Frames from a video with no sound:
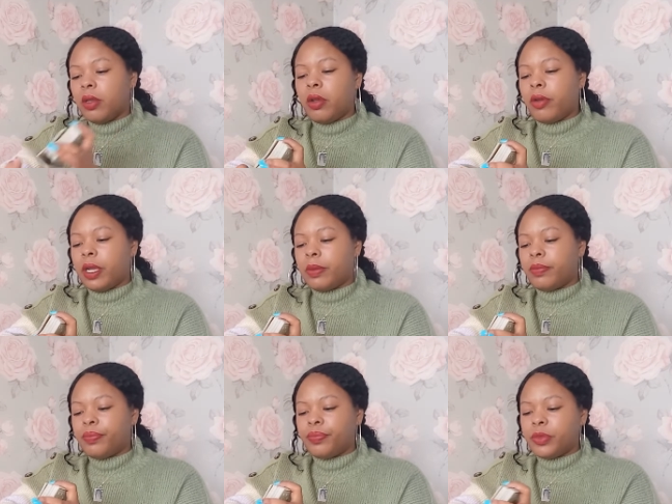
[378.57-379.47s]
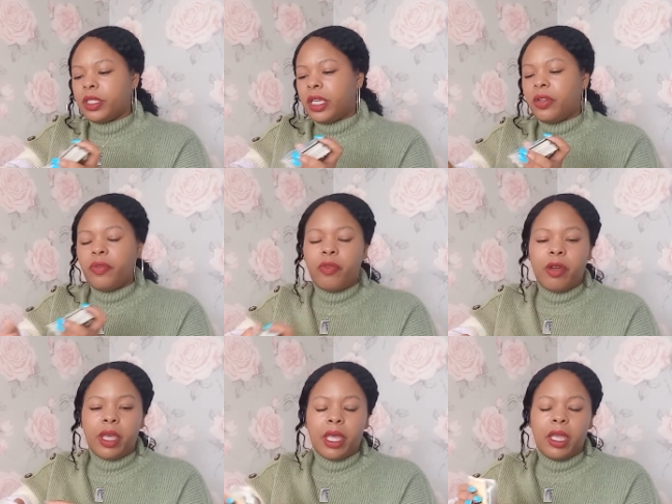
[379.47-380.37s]
All right, here
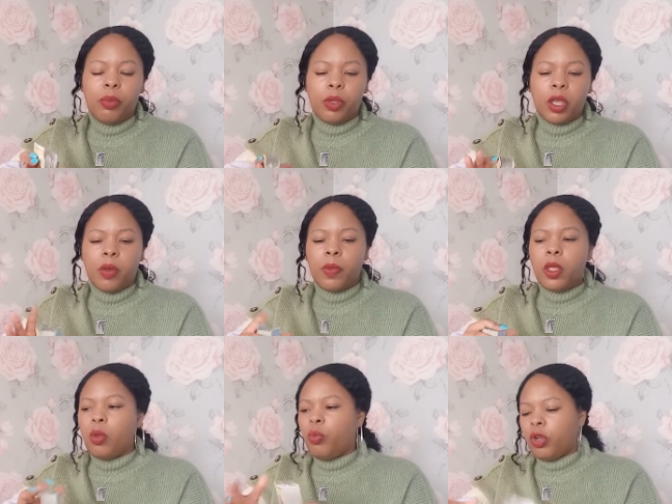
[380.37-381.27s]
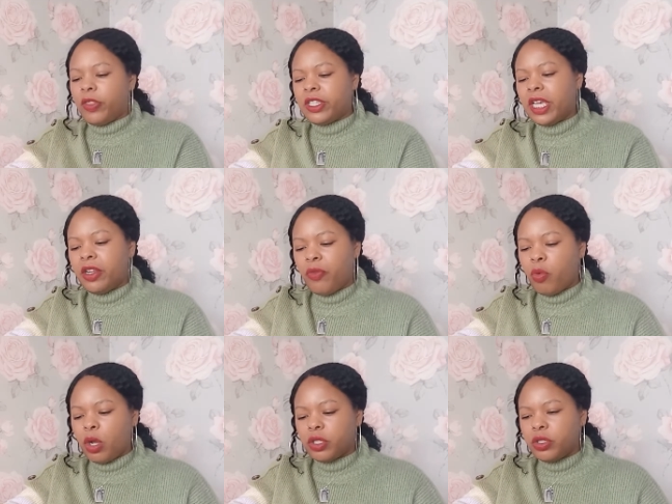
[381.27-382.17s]
we go. We've got the Ten of
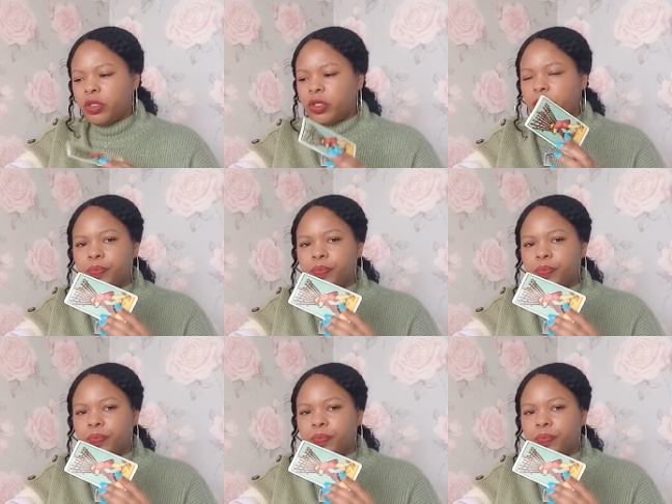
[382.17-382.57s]
Wands.